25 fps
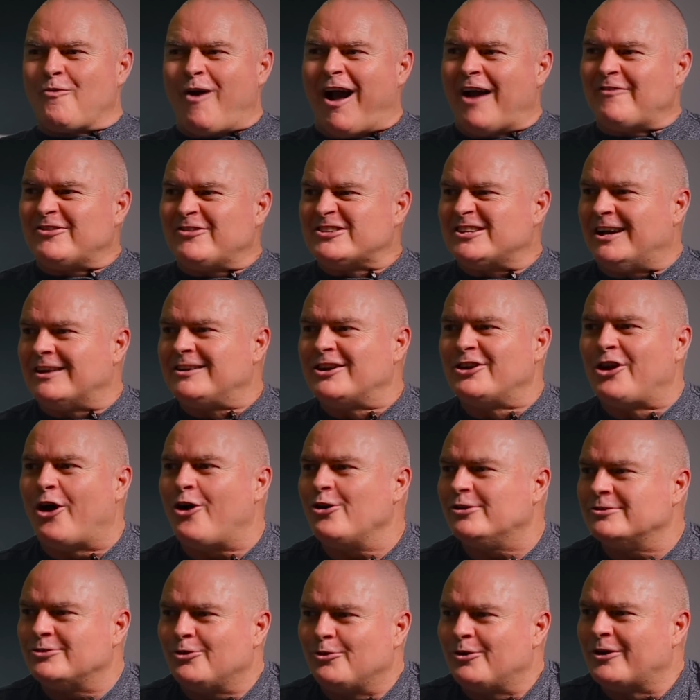Arrive as
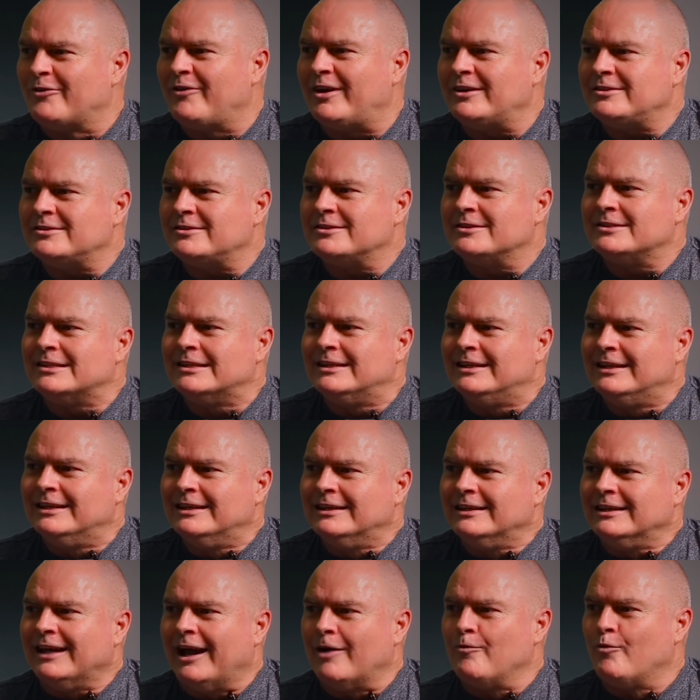underdogs, all of us,
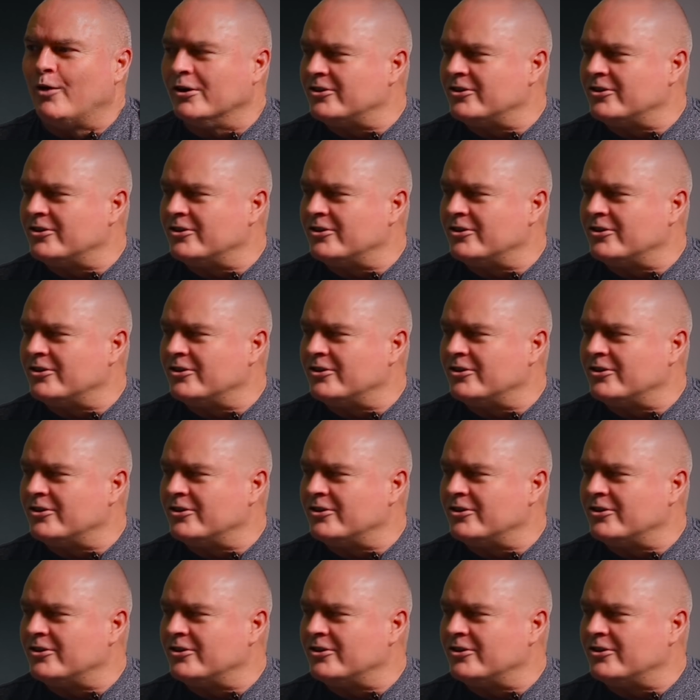and